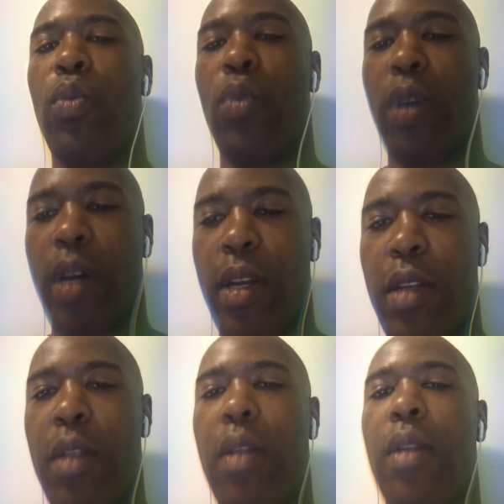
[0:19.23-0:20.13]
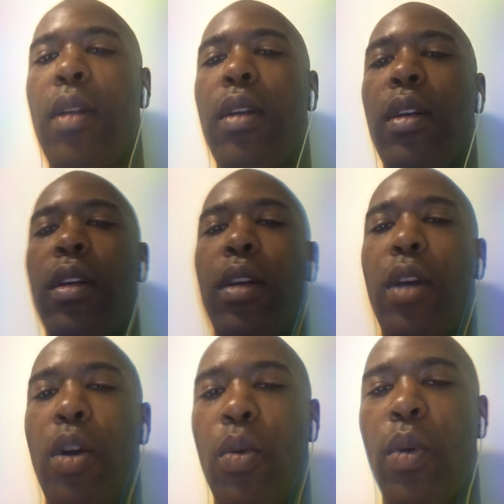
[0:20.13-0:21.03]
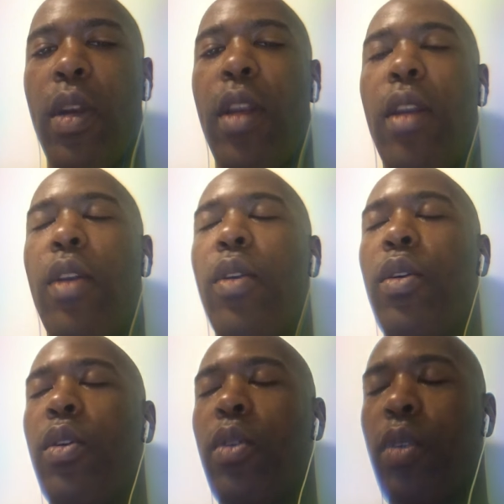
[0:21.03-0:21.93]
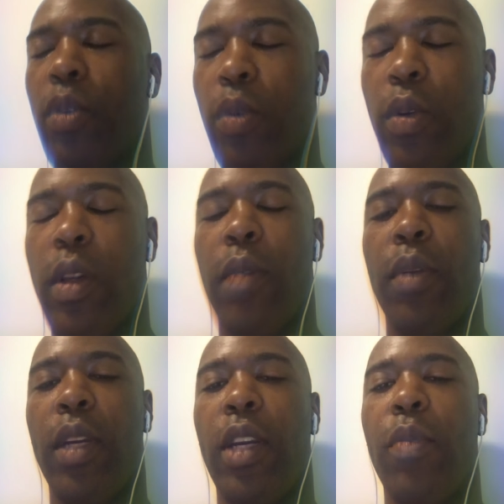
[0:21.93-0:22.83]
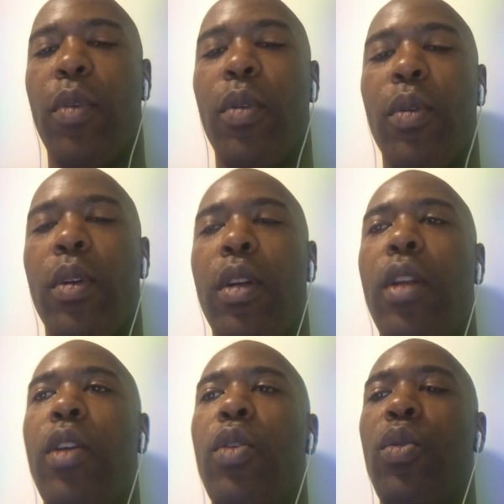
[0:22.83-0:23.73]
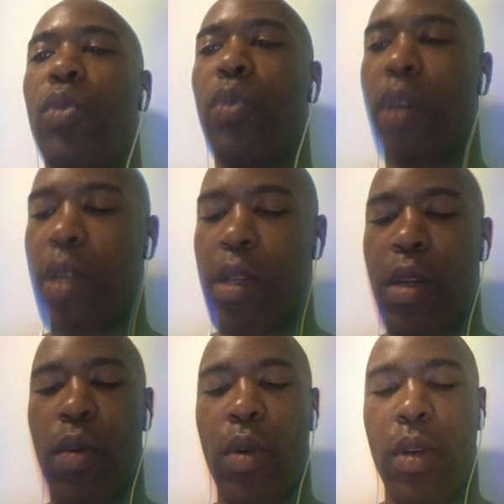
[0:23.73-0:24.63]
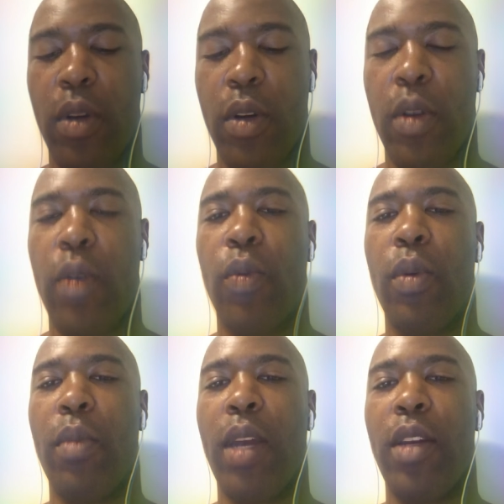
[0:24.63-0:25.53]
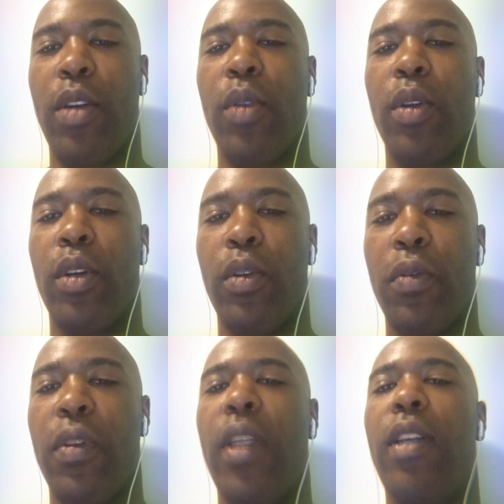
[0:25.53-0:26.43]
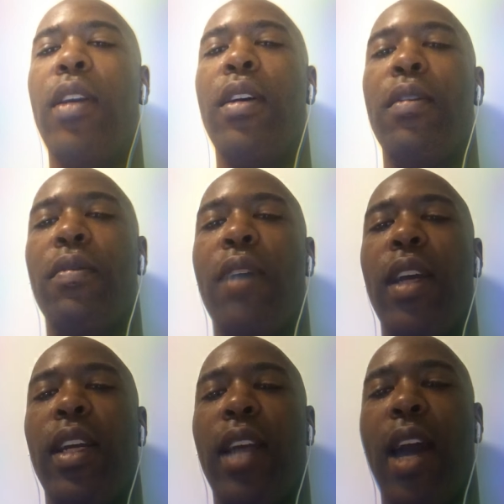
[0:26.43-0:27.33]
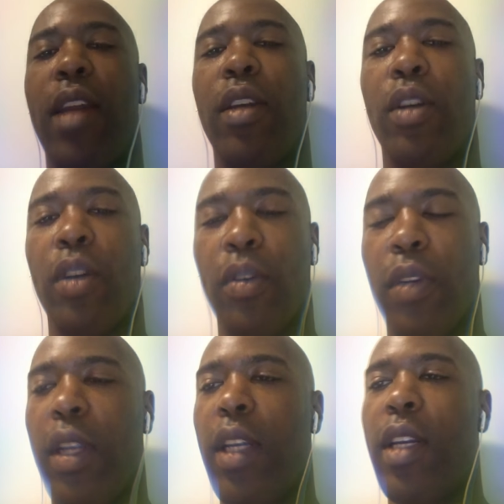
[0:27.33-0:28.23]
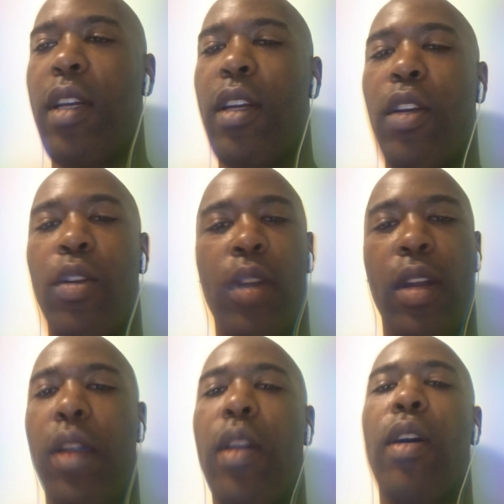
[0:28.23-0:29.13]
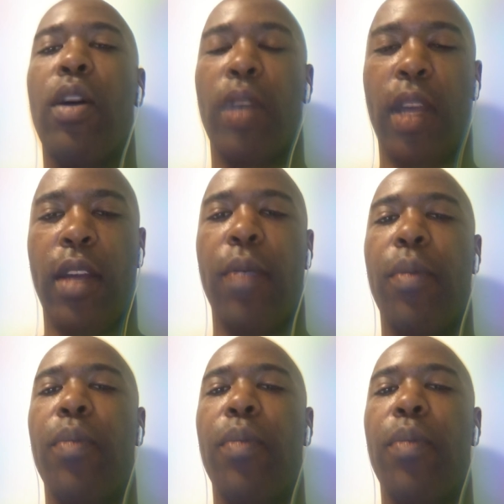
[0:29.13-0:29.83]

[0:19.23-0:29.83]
What's going on, people? What's going on with my dude Luffy? Fine category. You, okay,